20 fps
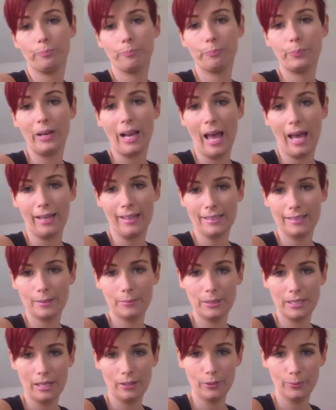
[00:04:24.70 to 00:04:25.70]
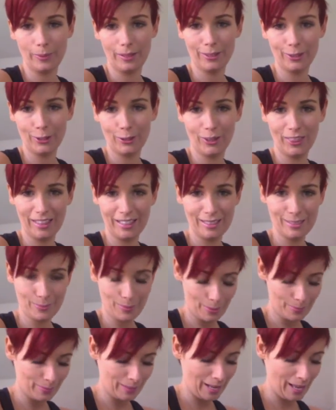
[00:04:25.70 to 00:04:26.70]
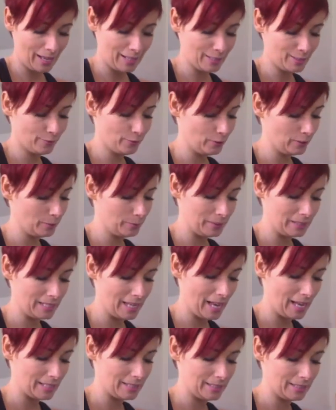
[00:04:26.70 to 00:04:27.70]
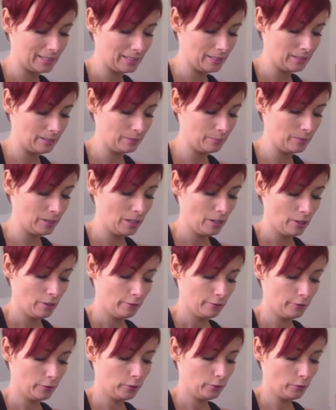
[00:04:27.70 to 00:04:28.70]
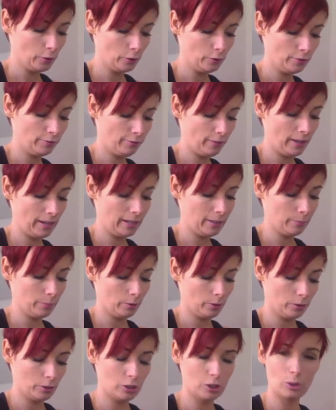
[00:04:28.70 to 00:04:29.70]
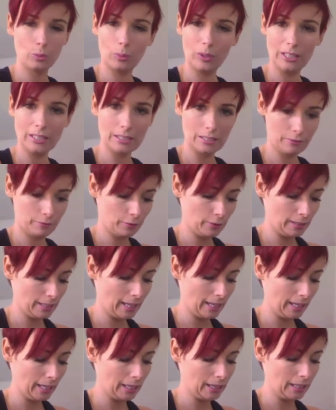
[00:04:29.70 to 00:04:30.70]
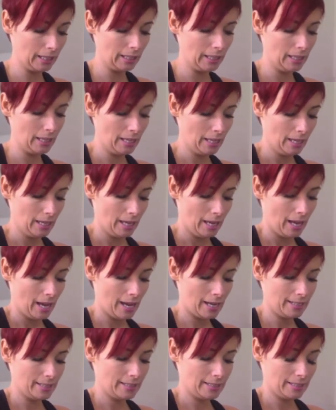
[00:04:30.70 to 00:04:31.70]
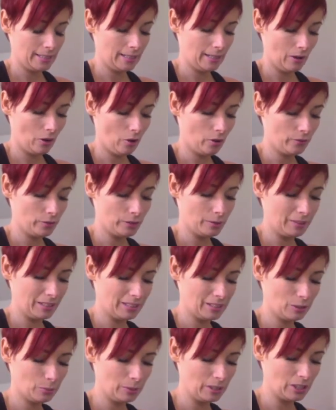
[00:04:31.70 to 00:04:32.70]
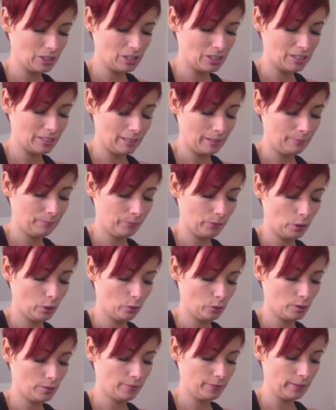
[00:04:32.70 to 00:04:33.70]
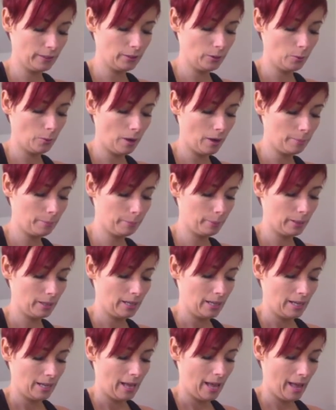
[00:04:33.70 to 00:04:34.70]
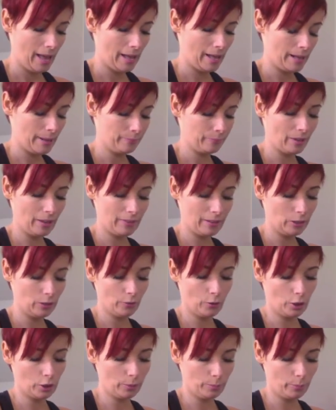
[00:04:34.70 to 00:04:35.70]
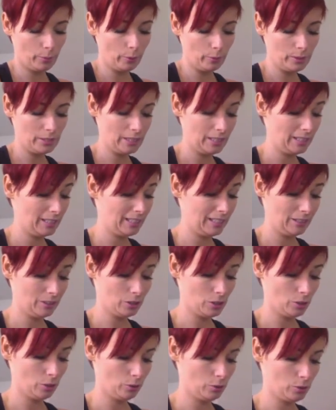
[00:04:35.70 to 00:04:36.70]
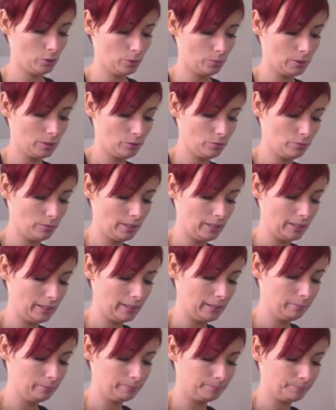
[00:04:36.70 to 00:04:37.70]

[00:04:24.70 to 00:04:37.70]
bananas, let me tell you about the good things about bananas. Full of potassium, full of good fiber, sweet if you like the idea of something sweet just to, you know, to fill you up. And then you've got the protein in here too. So it's really